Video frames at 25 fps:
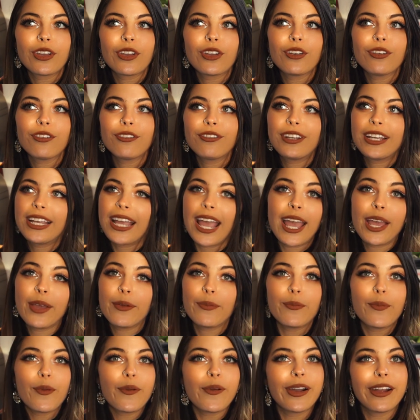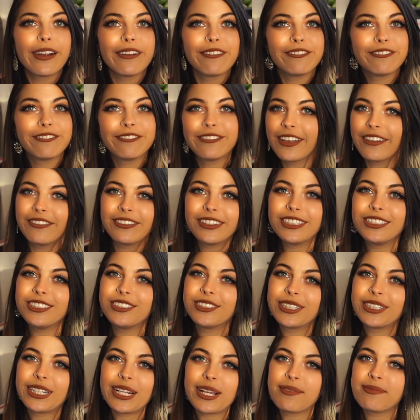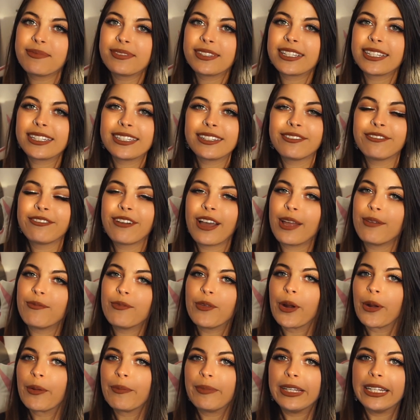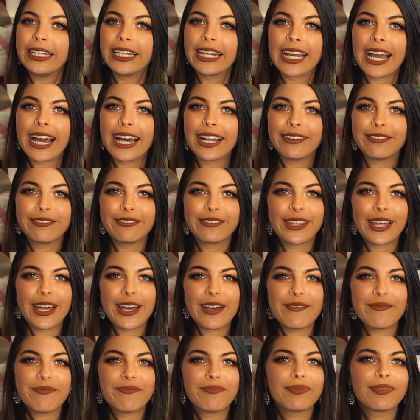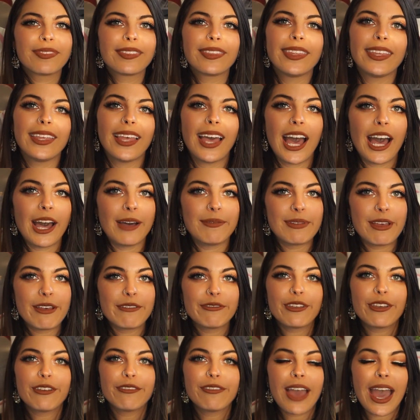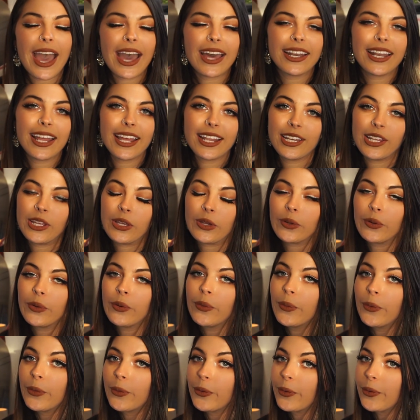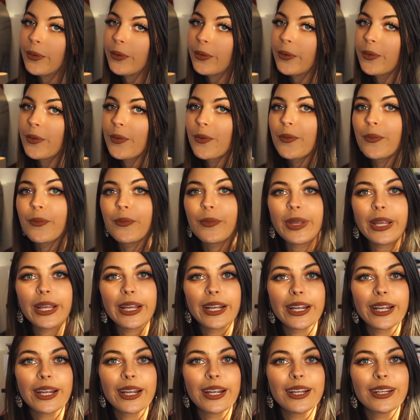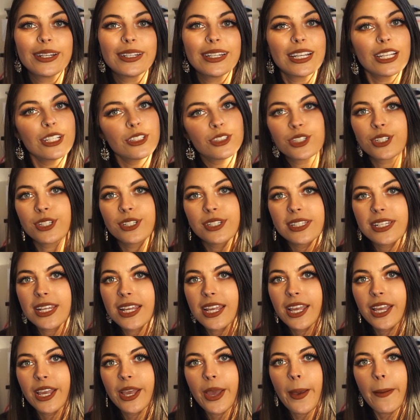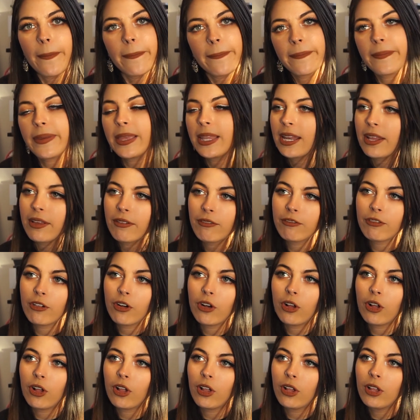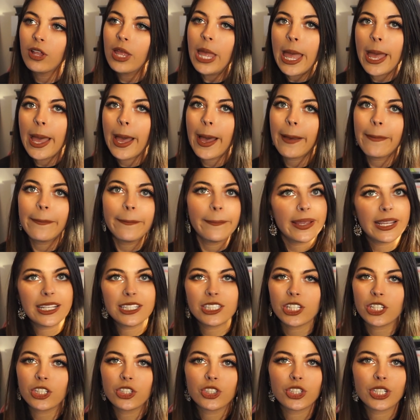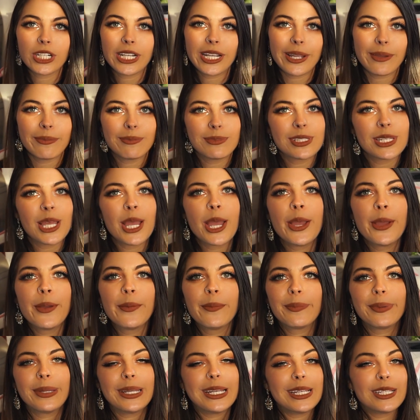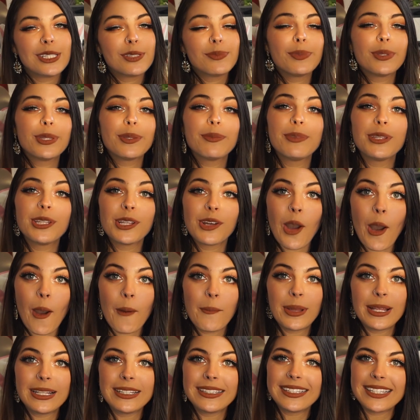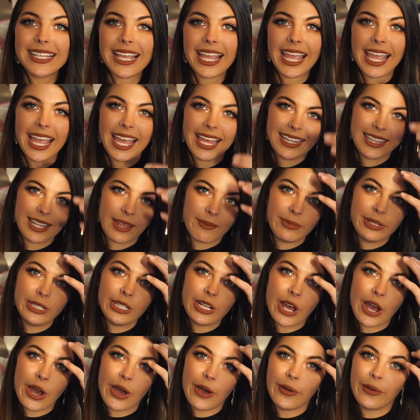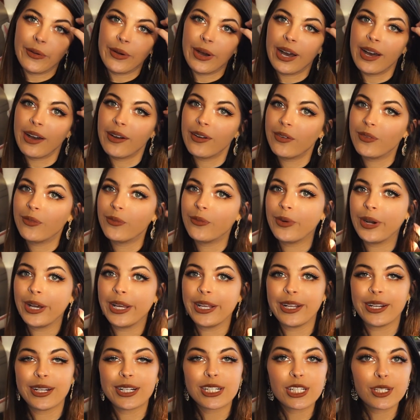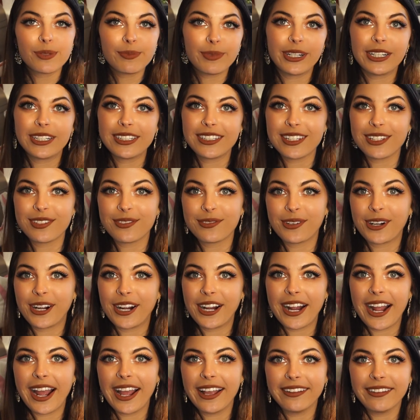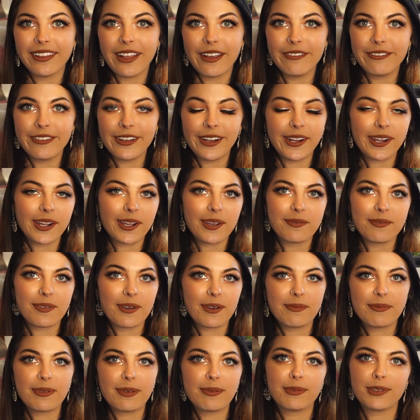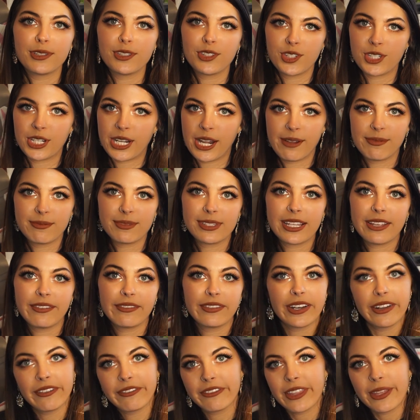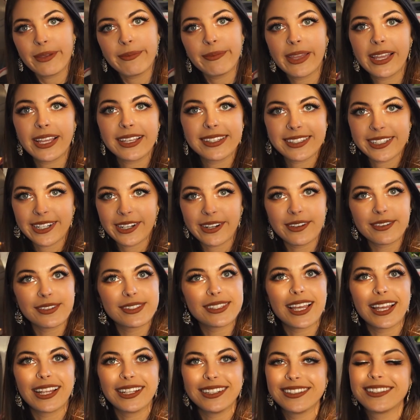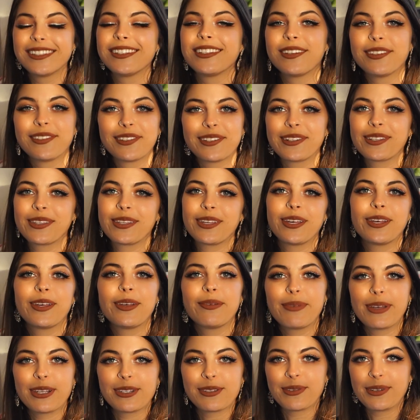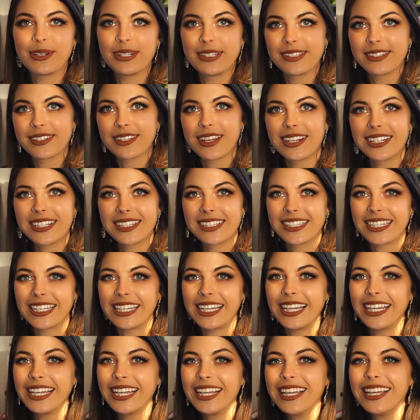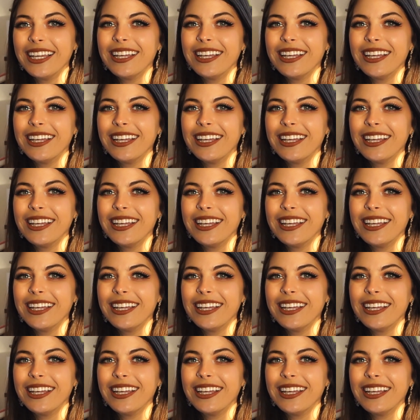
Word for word: create more vivid dreams and to find more meaning out of them. Um, if you've had any cool, weird, interesting, meaningful, amazing dreams, please put them in the comments and let me know what your experiences were. I love hearing about people's dreams, even if they make zero sense. Those are the best ones, honestly.